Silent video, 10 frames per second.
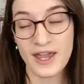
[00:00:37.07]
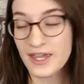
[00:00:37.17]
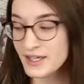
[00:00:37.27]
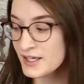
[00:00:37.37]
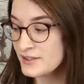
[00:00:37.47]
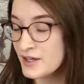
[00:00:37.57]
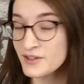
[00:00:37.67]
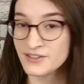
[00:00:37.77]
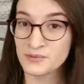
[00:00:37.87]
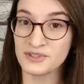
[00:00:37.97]
and
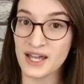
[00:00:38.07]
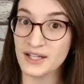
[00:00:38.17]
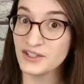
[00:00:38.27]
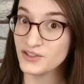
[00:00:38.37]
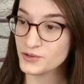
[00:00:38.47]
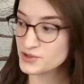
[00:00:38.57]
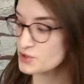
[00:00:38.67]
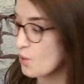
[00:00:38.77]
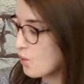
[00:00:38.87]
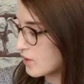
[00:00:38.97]
some dinosaur
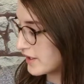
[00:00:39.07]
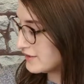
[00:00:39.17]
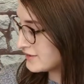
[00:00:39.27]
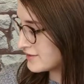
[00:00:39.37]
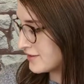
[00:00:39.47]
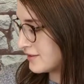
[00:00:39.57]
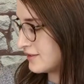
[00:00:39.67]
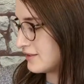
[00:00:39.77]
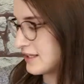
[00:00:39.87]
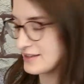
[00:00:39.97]
toys,
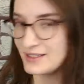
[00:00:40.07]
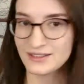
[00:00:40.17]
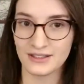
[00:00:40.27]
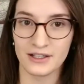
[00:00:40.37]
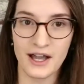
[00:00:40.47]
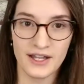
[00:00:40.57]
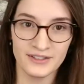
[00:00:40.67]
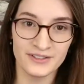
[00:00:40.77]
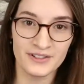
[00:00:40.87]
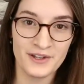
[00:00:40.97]
like these little
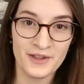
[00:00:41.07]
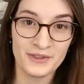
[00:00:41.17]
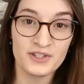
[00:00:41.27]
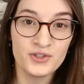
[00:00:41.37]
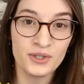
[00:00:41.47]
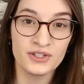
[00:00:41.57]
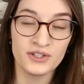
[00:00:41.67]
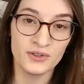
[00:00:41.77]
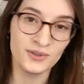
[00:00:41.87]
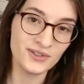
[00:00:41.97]
guys, that you can
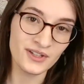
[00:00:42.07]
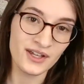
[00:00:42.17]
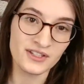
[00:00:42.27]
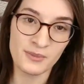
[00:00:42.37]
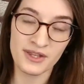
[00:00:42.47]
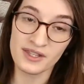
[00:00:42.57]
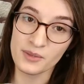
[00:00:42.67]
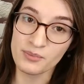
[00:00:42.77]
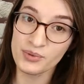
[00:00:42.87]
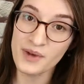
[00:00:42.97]
use to make the
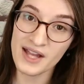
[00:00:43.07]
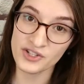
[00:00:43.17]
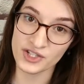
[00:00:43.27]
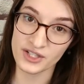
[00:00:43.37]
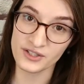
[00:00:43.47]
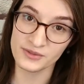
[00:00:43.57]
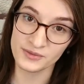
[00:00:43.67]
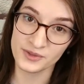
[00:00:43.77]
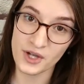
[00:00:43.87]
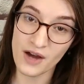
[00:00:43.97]
impression
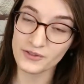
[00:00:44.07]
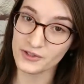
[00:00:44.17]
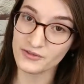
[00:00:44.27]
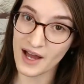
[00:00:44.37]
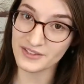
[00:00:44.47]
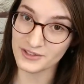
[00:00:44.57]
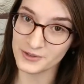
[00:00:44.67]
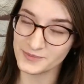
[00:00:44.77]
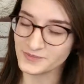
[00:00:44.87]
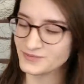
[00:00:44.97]
of your fossil.